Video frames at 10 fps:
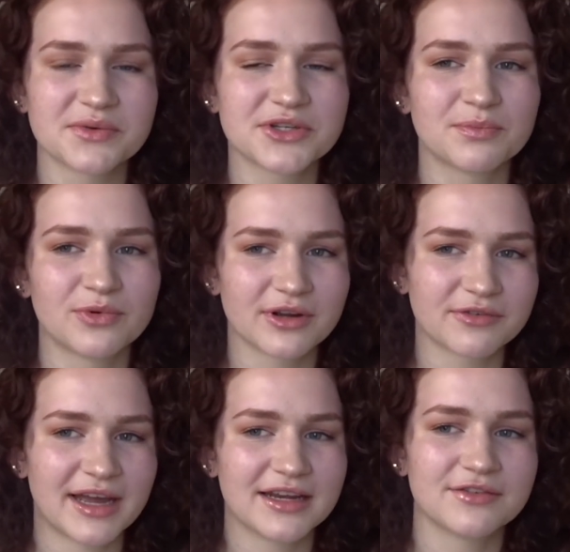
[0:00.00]
It was more
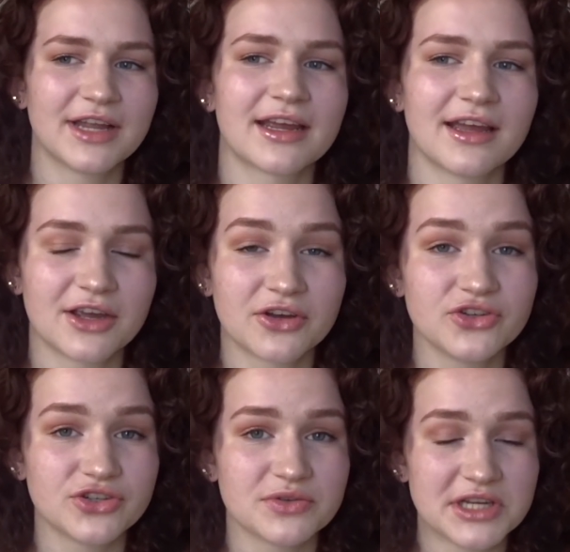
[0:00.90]
of kind of like a
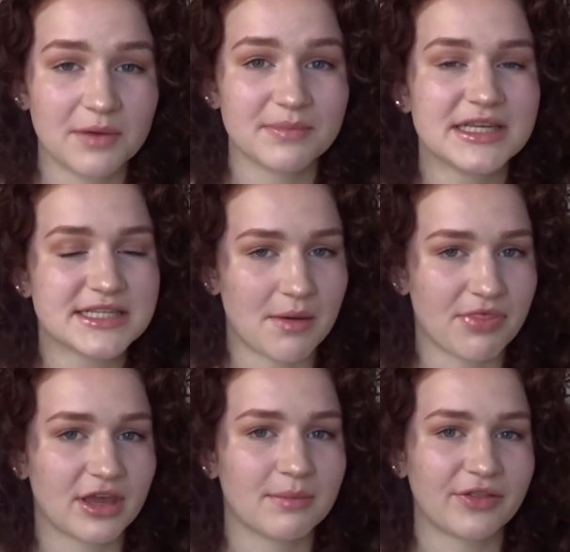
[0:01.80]
could you tell me
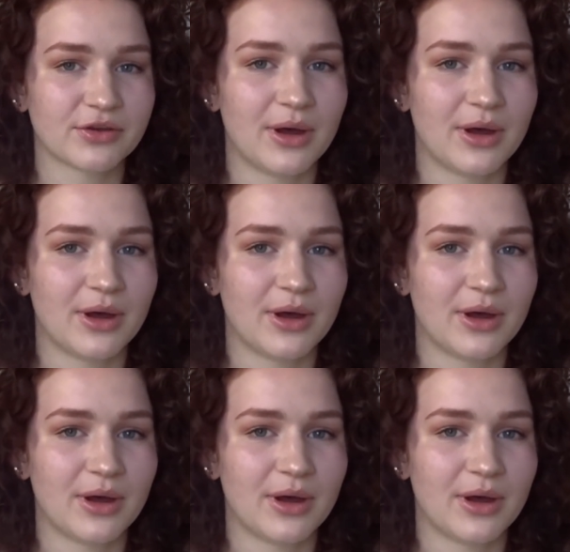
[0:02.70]
something about the